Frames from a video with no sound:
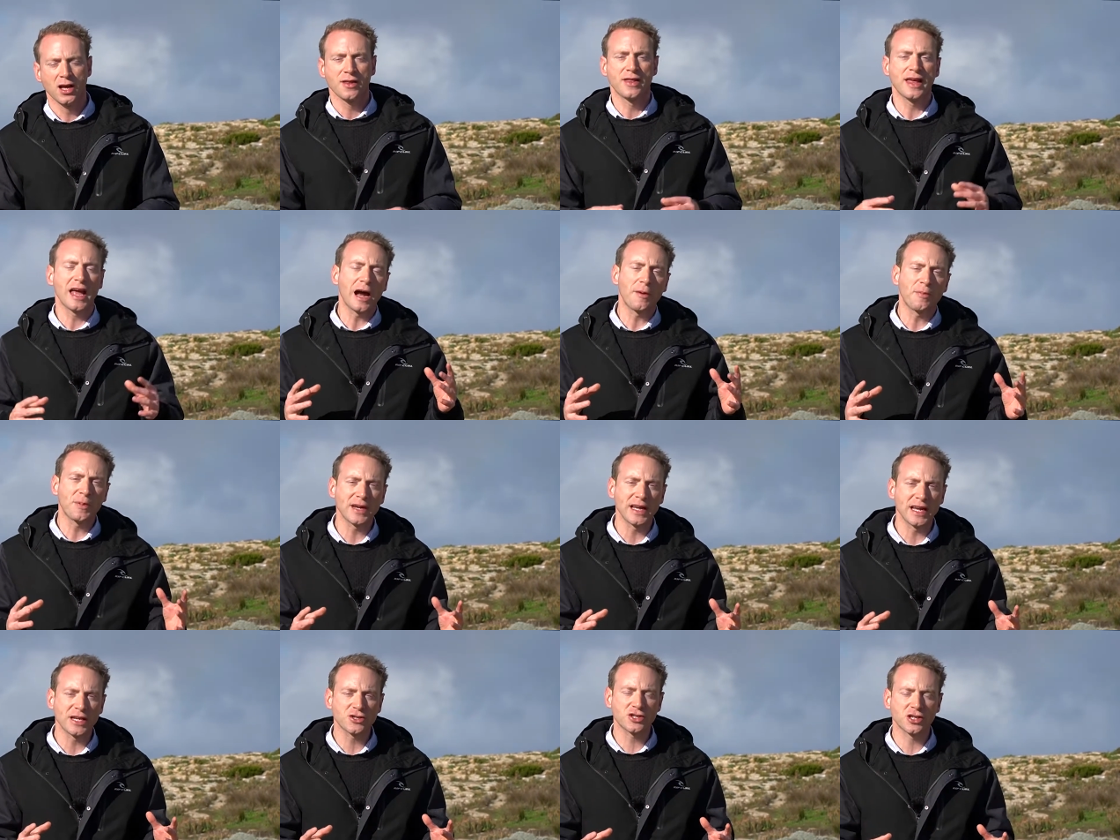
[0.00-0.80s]
The Eyre
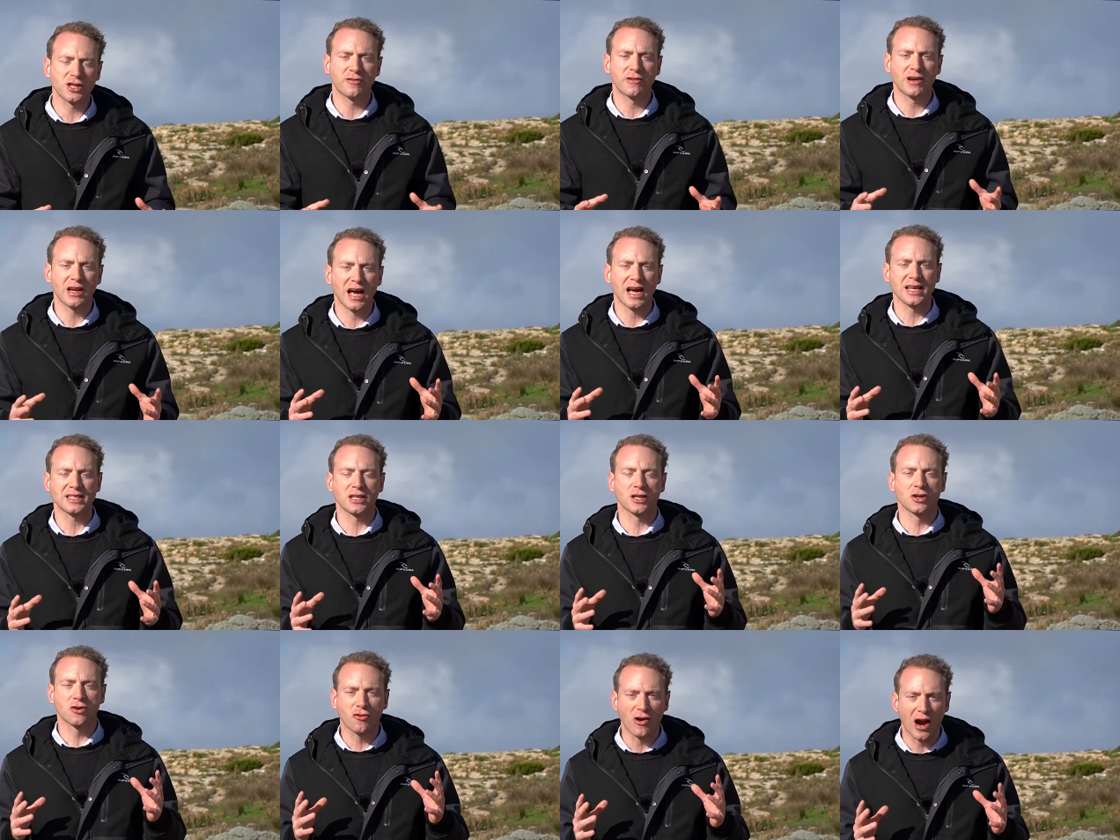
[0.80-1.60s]
Peninsula relies
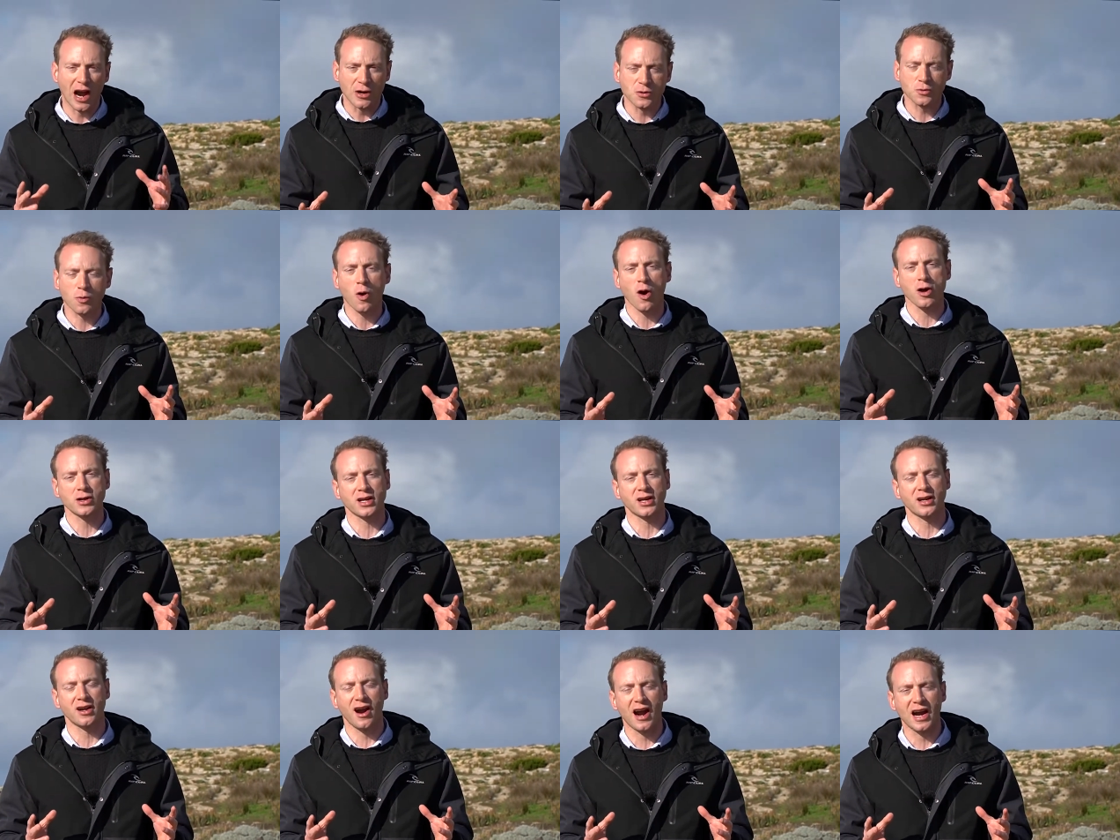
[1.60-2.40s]
on
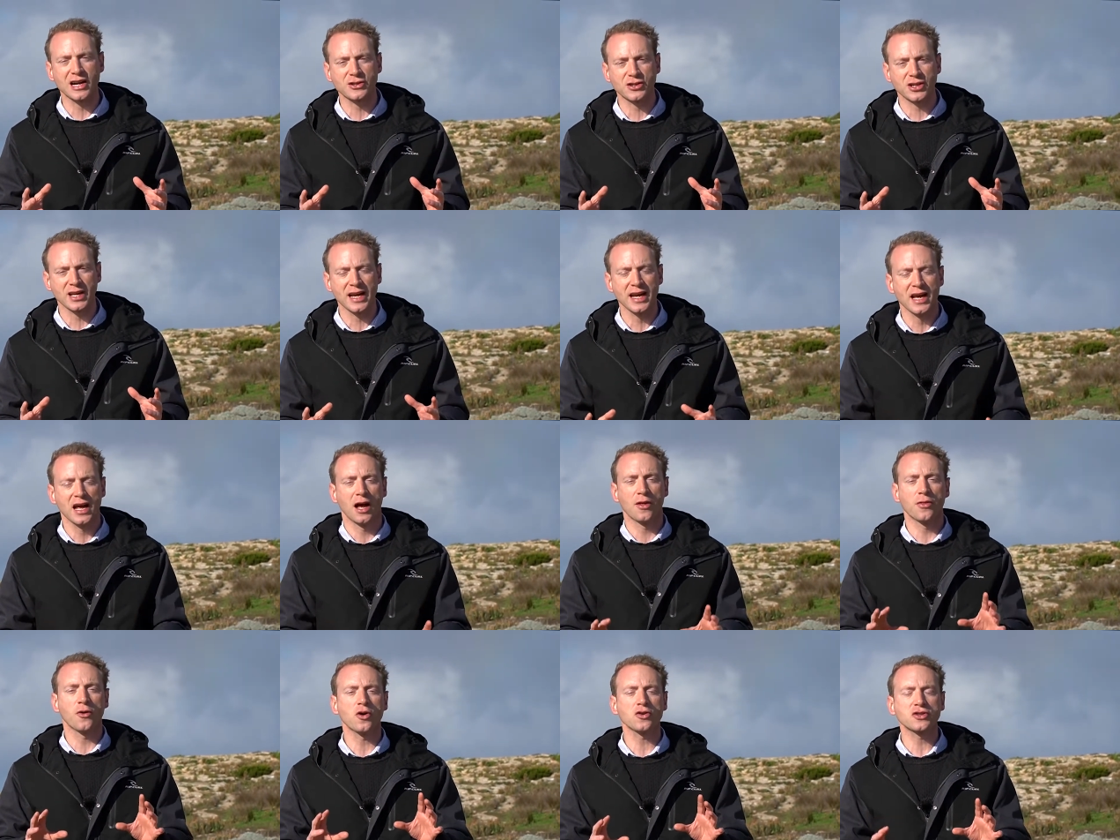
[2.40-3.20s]
groundwater largely,
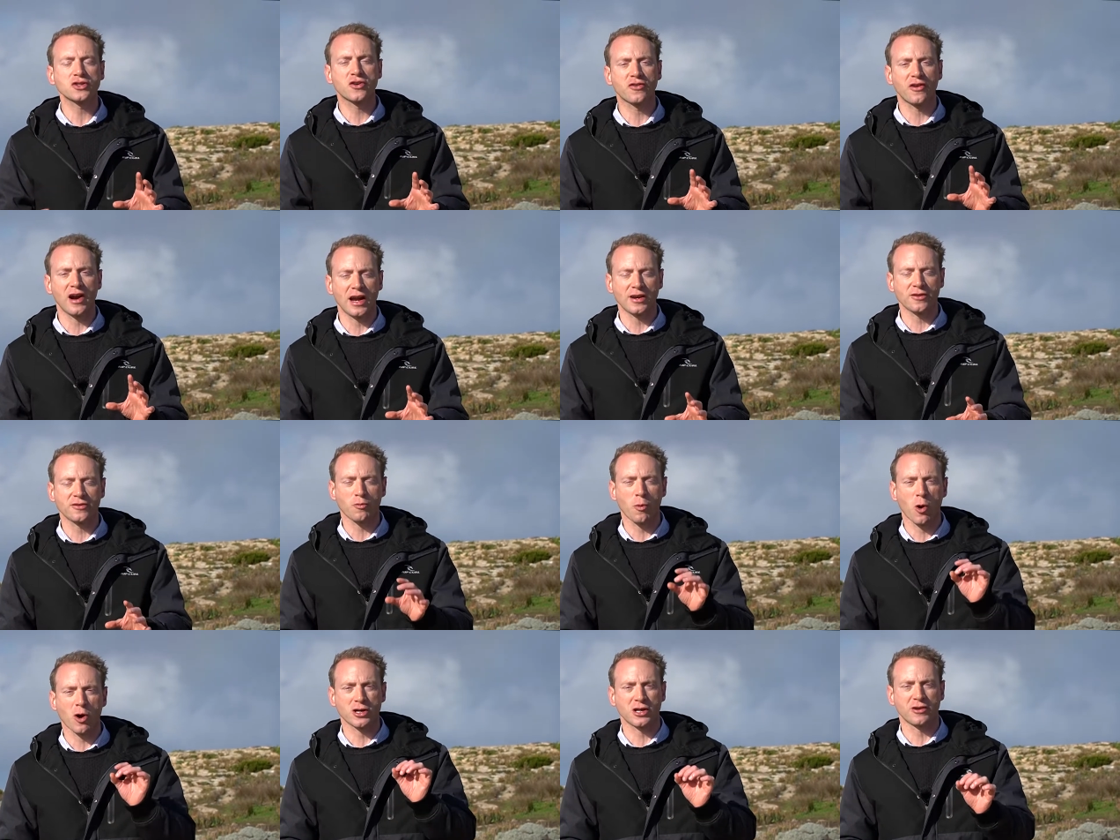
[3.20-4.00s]
and those
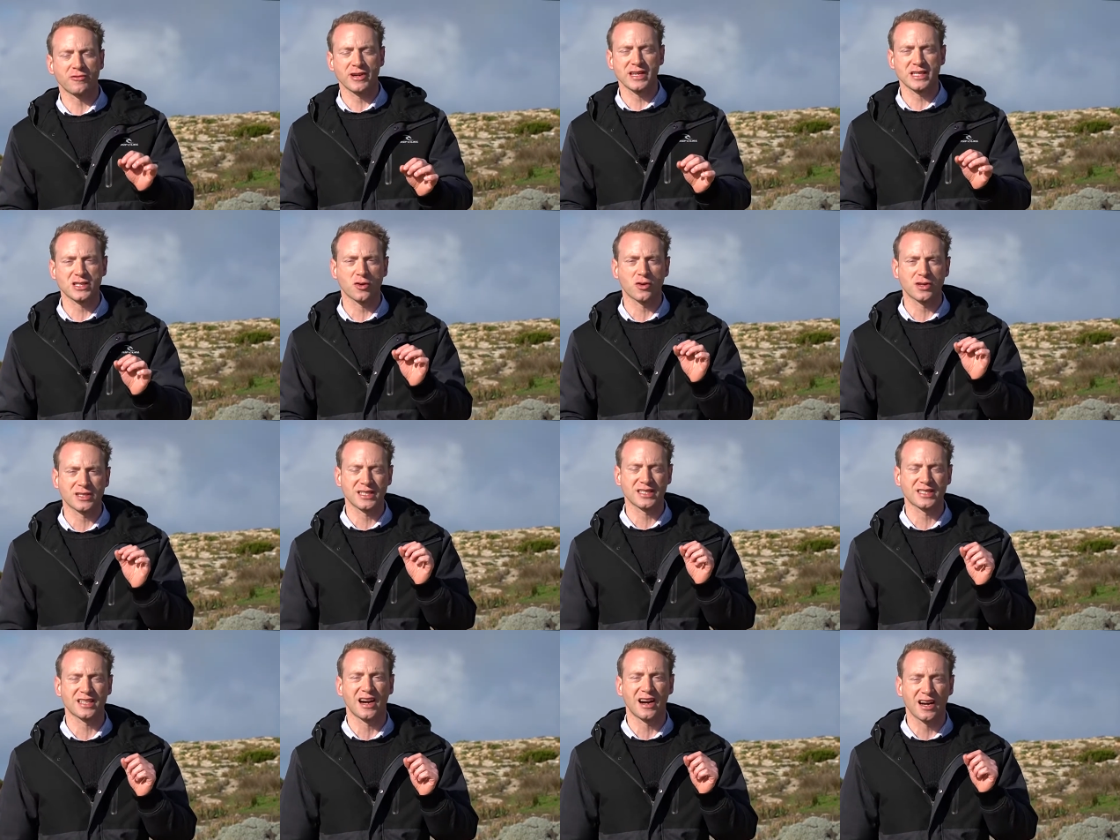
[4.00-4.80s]
groundwater
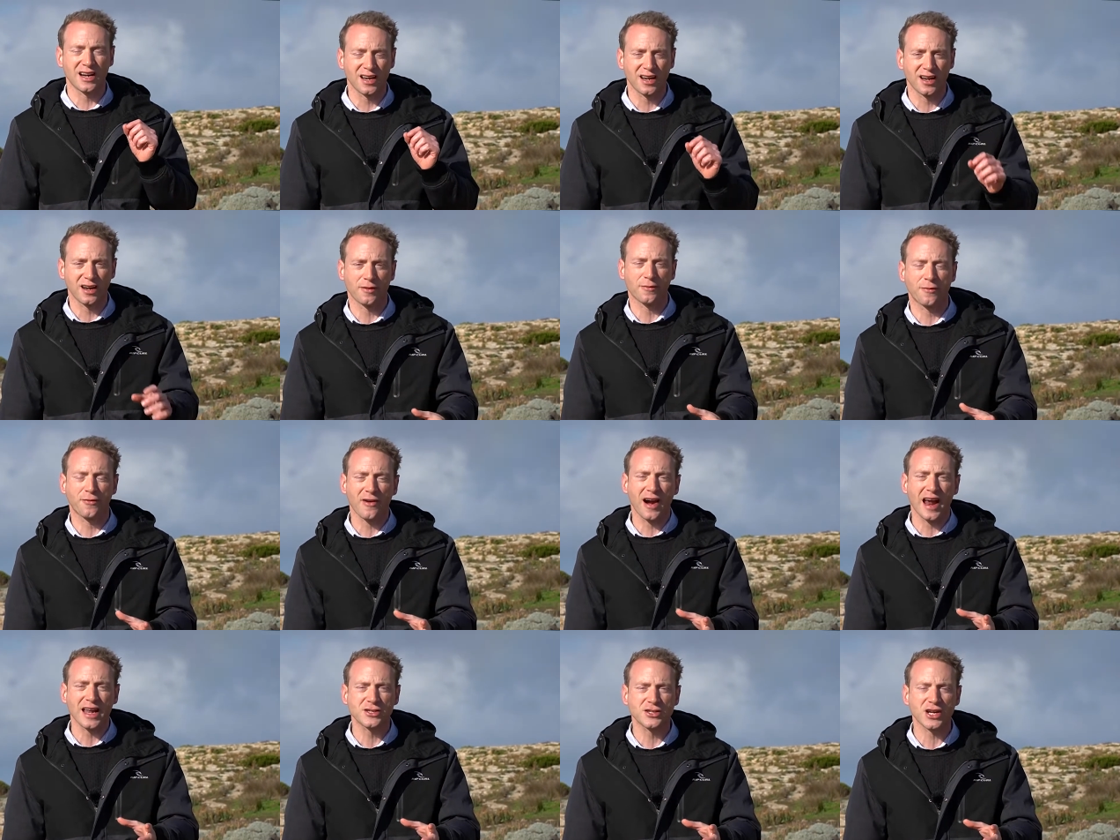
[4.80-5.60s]
resources are
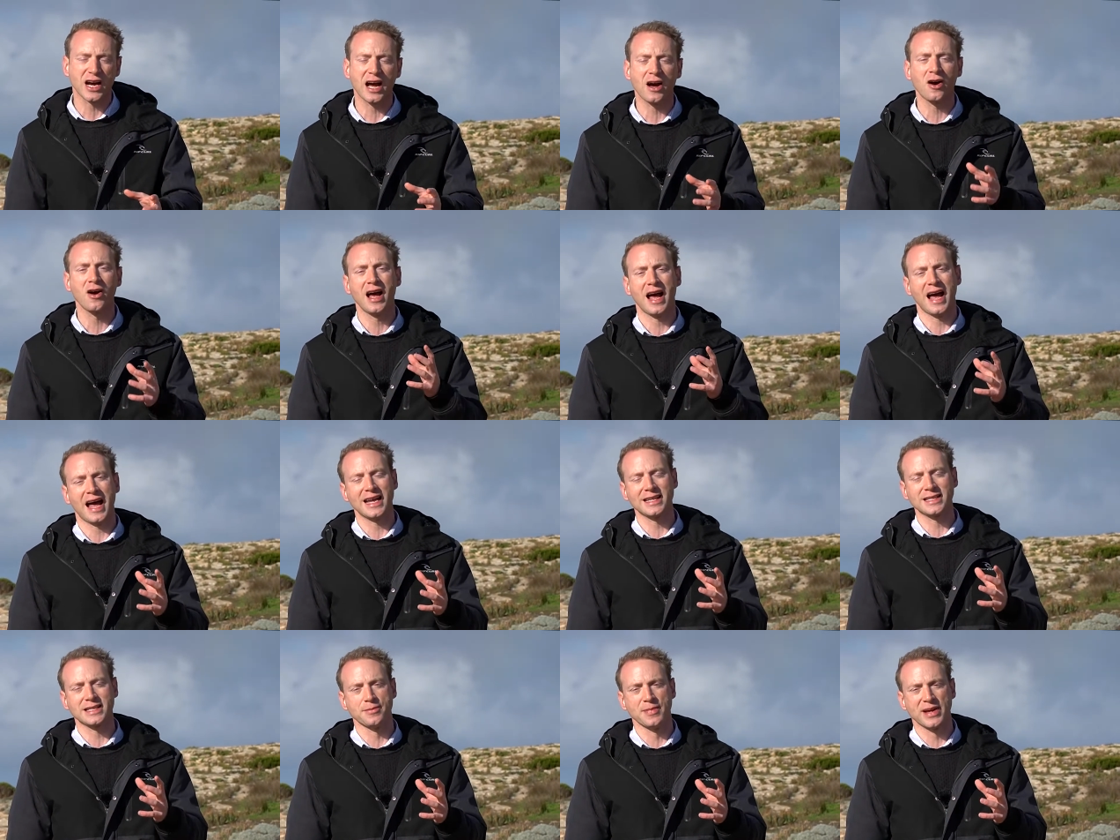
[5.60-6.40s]
fragile
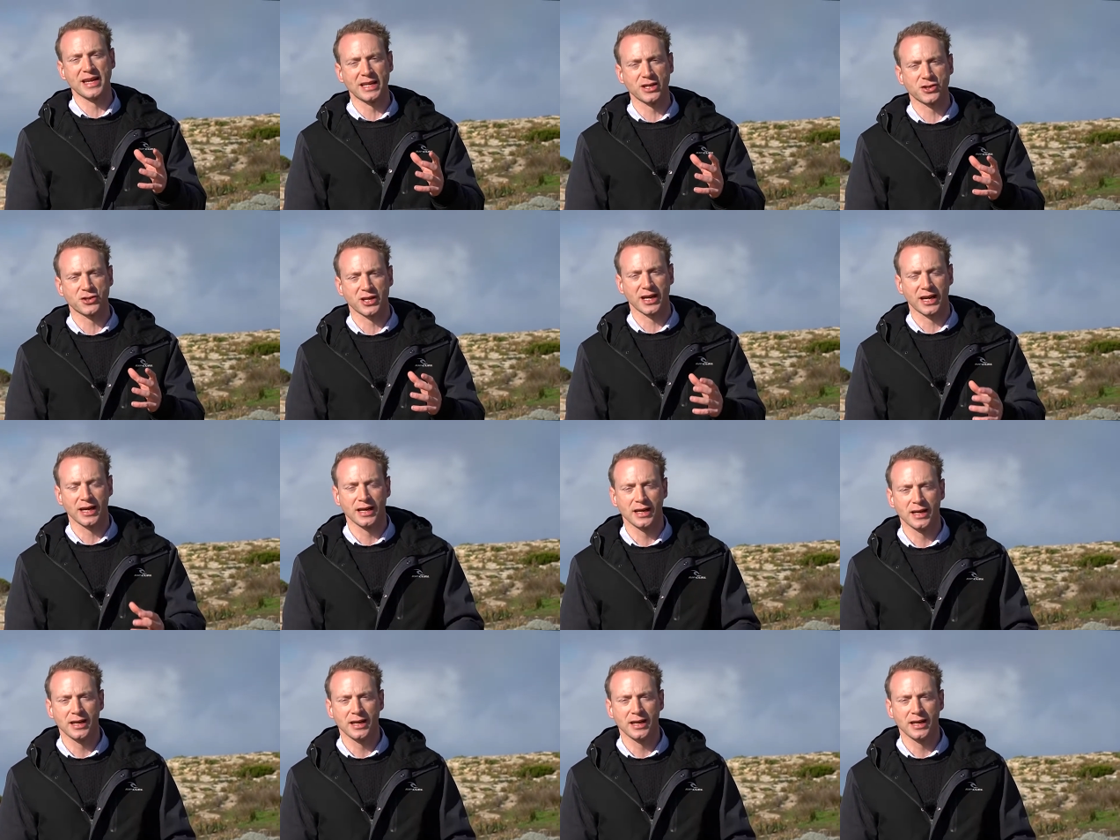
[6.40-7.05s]
and diminishing.